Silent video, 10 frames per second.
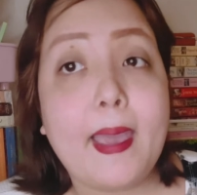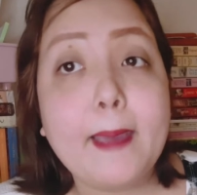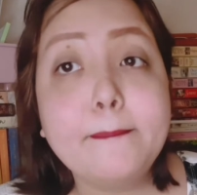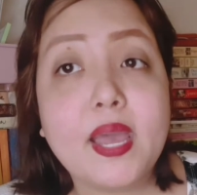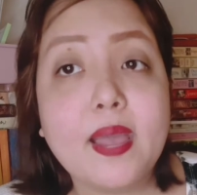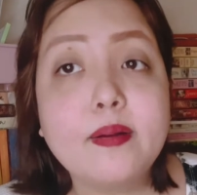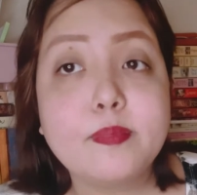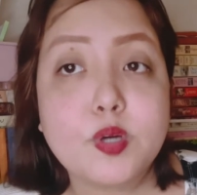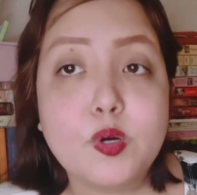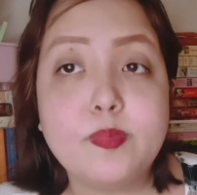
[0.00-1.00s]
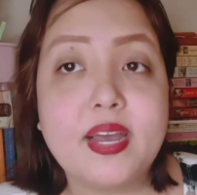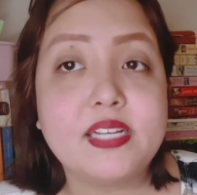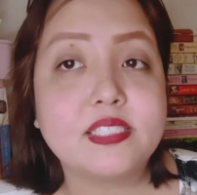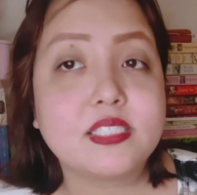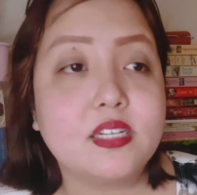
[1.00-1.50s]
MM
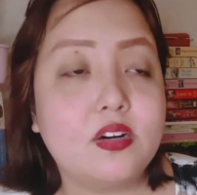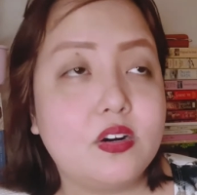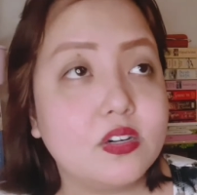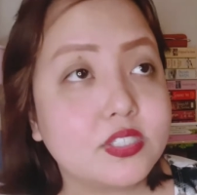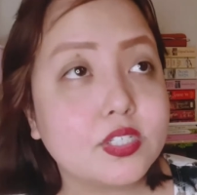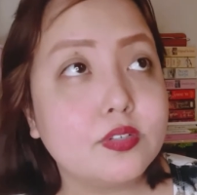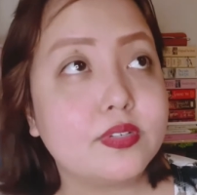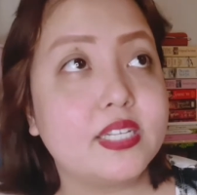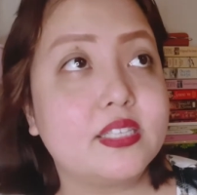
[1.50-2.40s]
romance, also